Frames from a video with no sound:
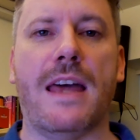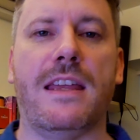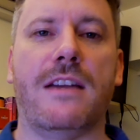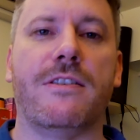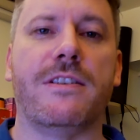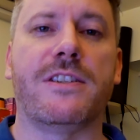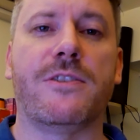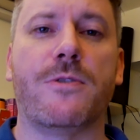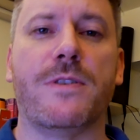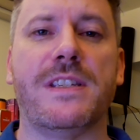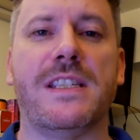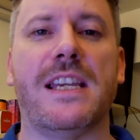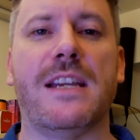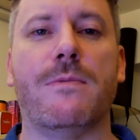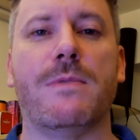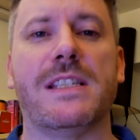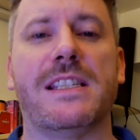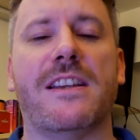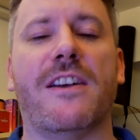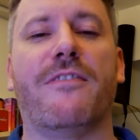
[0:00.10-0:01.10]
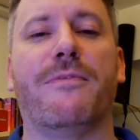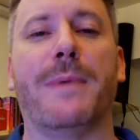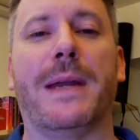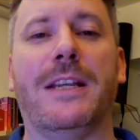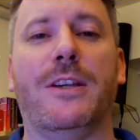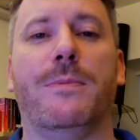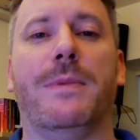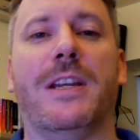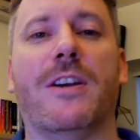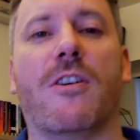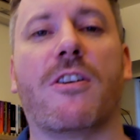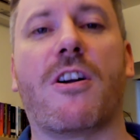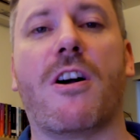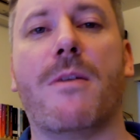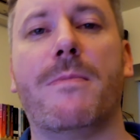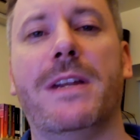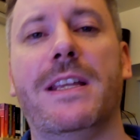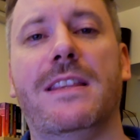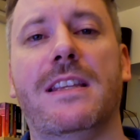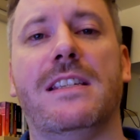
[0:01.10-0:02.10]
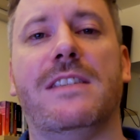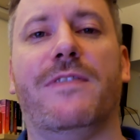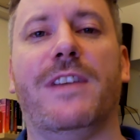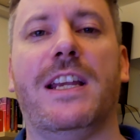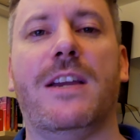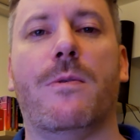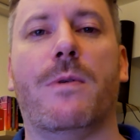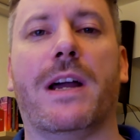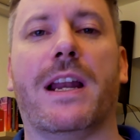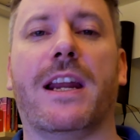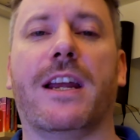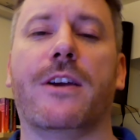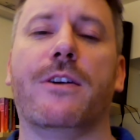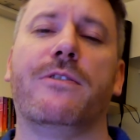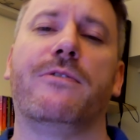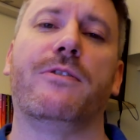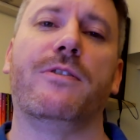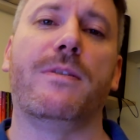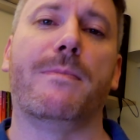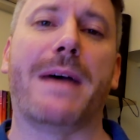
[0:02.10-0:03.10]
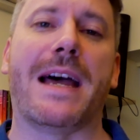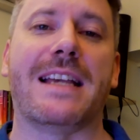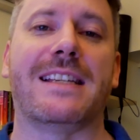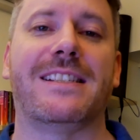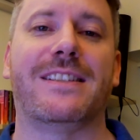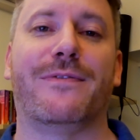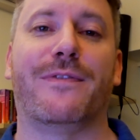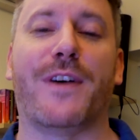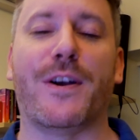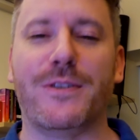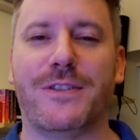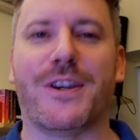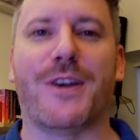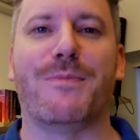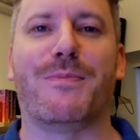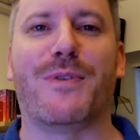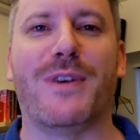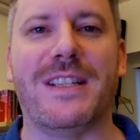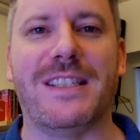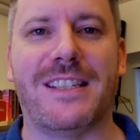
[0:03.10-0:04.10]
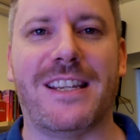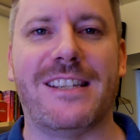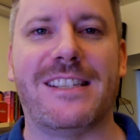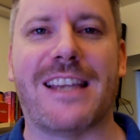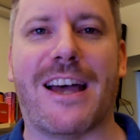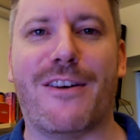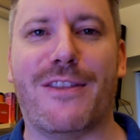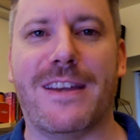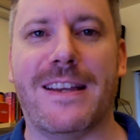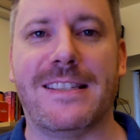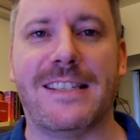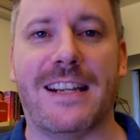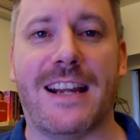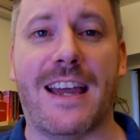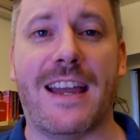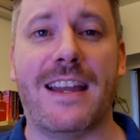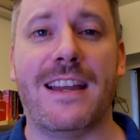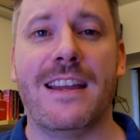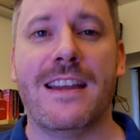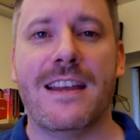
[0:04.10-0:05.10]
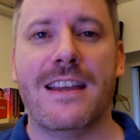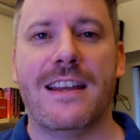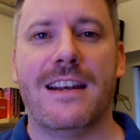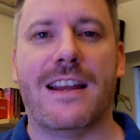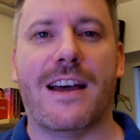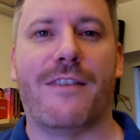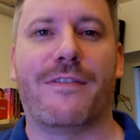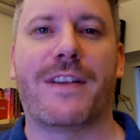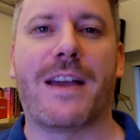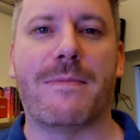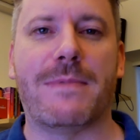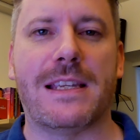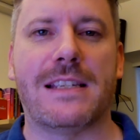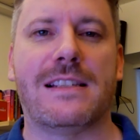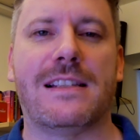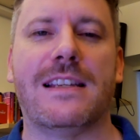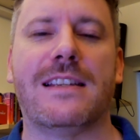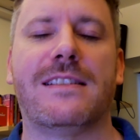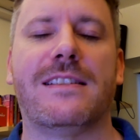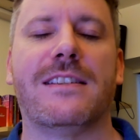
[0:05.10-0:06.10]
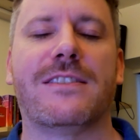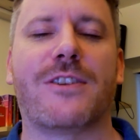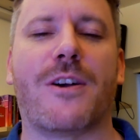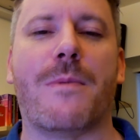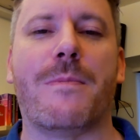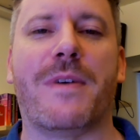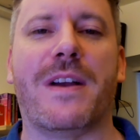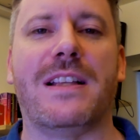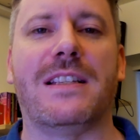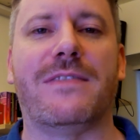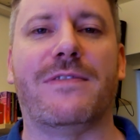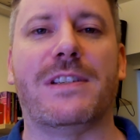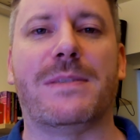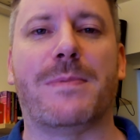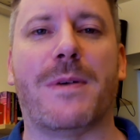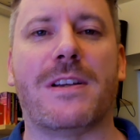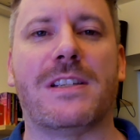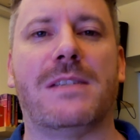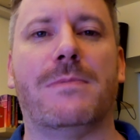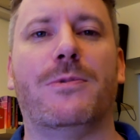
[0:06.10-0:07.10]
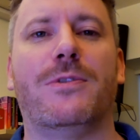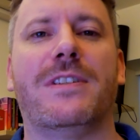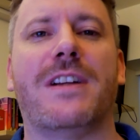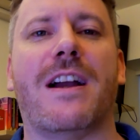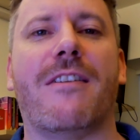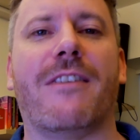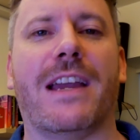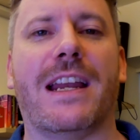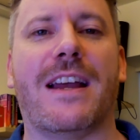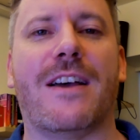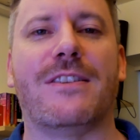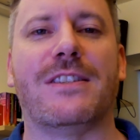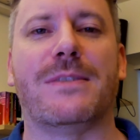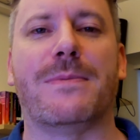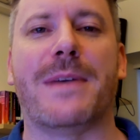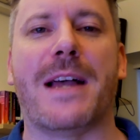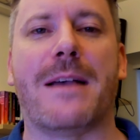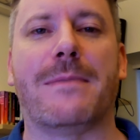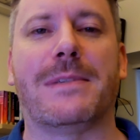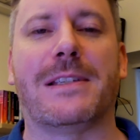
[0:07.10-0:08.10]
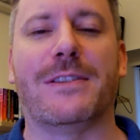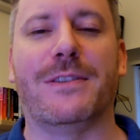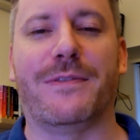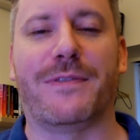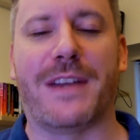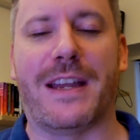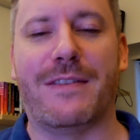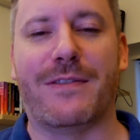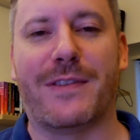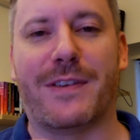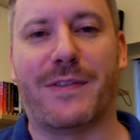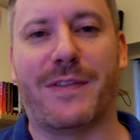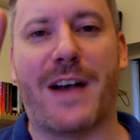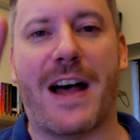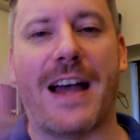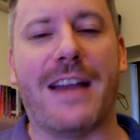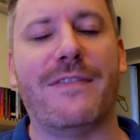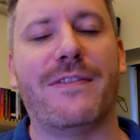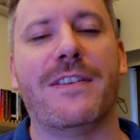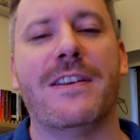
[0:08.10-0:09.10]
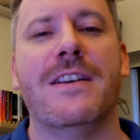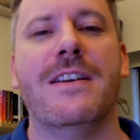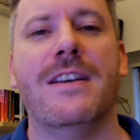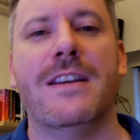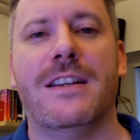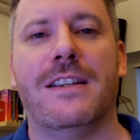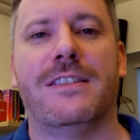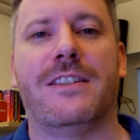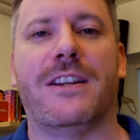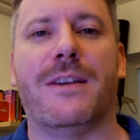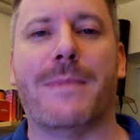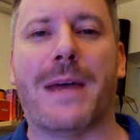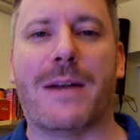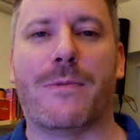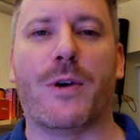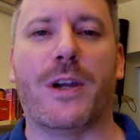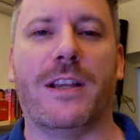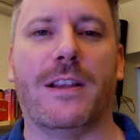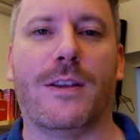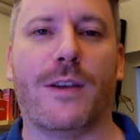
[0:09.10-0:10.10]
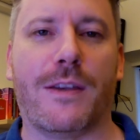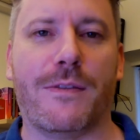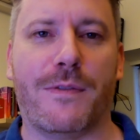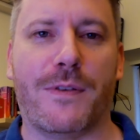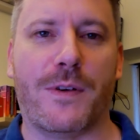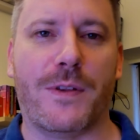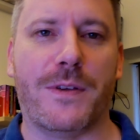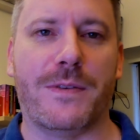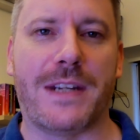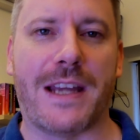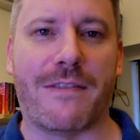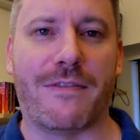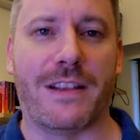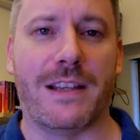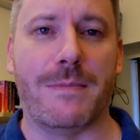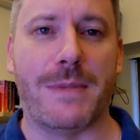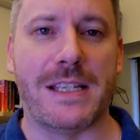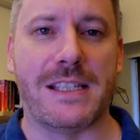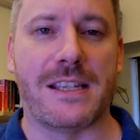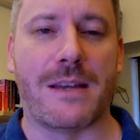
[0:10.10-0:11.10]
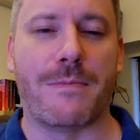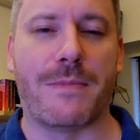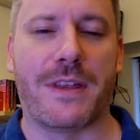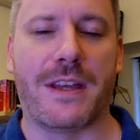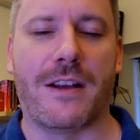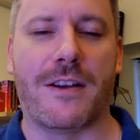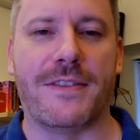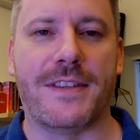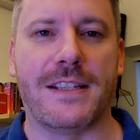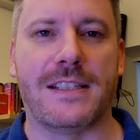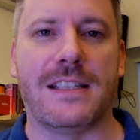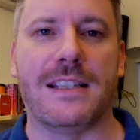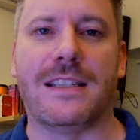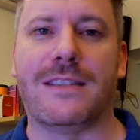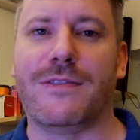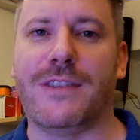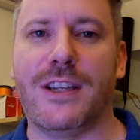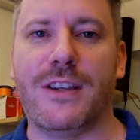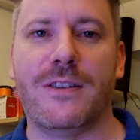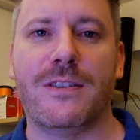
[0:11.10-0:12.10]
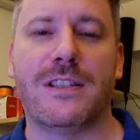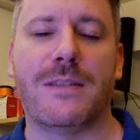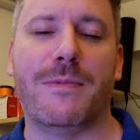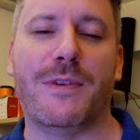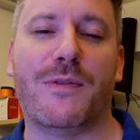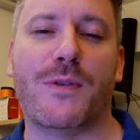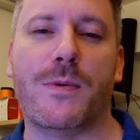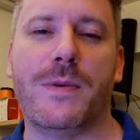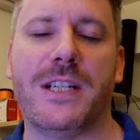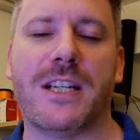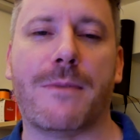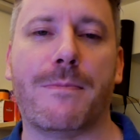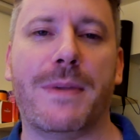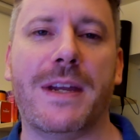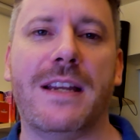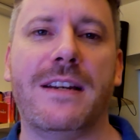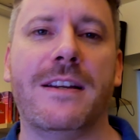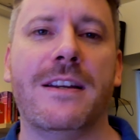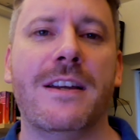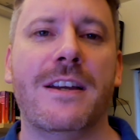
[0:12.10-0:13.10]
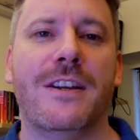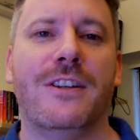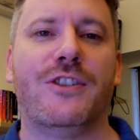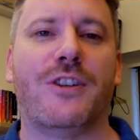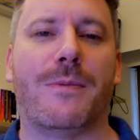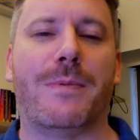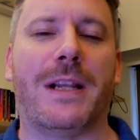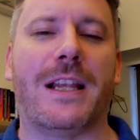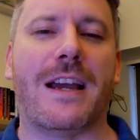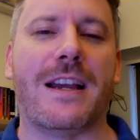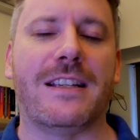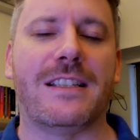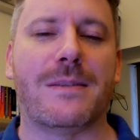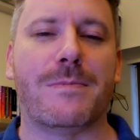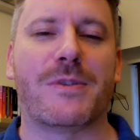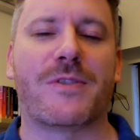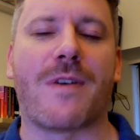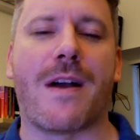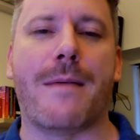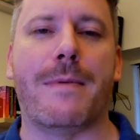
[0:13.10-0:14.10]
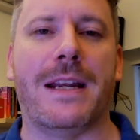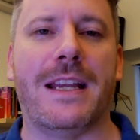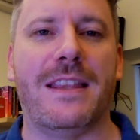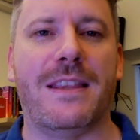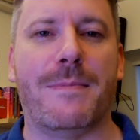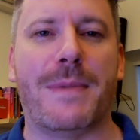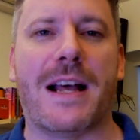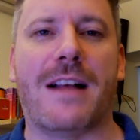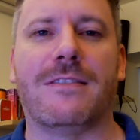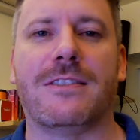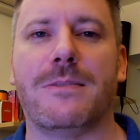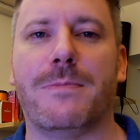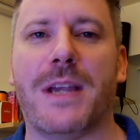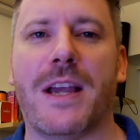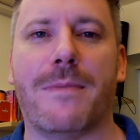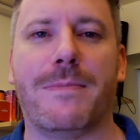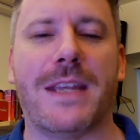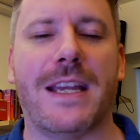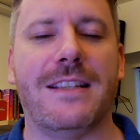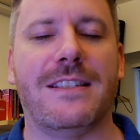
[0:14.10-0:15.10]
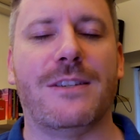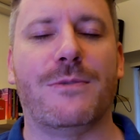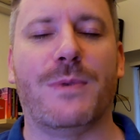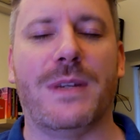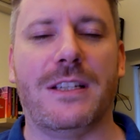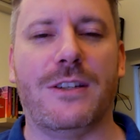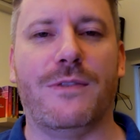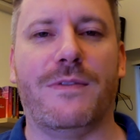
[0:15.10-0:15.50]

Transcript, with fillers: there, it's Chris here with SelfmadeNewbie.com, and in this video we're going to go through the best photo printers out there today. Now I've kept this list as comprehensive as possible, narrowing it down to my absolute favourite 5. So no matter what you're looking for, there'll definitely be something on this list for you. So before we jump in, drop a like, subscribe and hit the bell to be updated with new